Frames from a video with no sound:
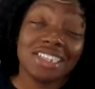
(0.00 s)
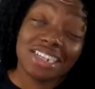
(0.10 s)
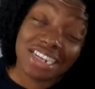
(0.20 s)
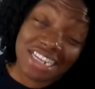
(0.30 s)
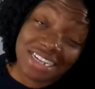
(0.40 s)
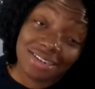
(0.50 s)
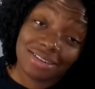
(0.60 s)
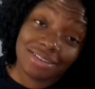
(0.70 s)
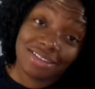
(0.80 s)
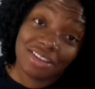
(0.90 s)
the knead,
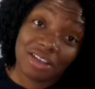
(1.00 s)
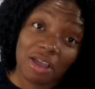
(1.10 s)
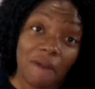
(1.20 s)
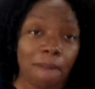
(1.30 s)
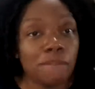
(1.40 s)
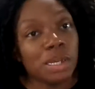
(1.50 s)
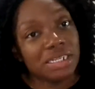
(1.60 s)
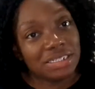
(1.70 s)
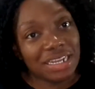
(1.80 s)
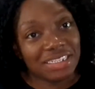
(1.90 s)
but
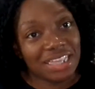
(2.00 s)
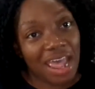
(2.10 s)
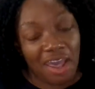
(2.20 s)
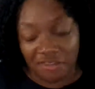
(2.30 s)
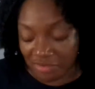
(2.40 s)
it's nice to have.